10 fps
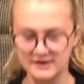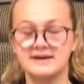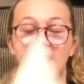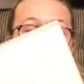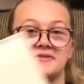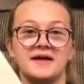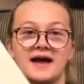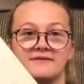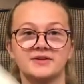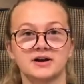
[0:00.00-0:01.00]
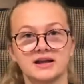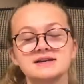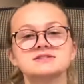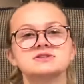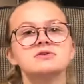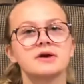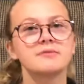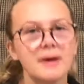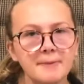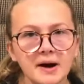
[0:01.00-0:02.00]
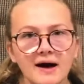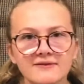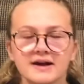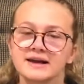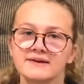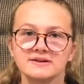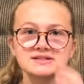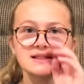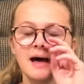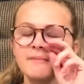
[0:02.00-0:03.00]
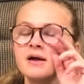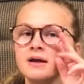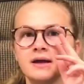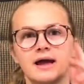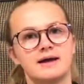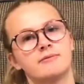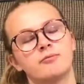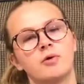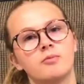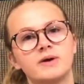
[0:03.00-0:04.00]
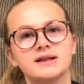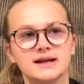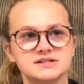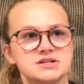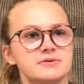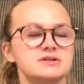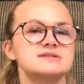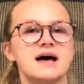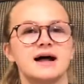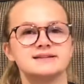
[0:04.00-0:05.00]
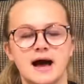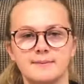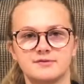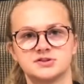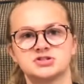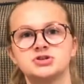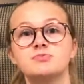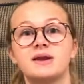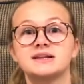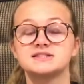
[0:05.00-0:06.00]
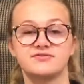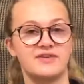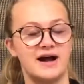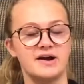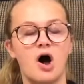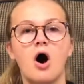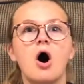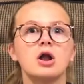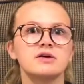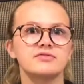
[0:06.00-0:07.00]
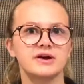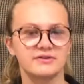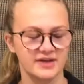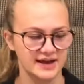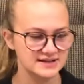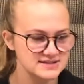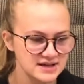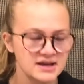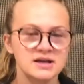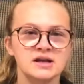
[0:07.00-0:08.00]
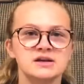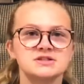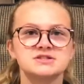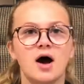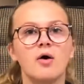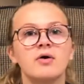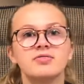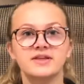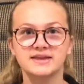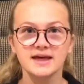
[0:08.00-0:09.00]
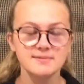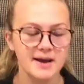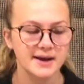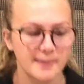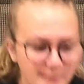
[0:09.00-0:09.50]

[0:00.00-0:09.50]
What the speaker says: Now that they have their list, you can rip it off and give it to them. And what we like to do is set a timer for 2 minutes to find all of their things. So the kid may come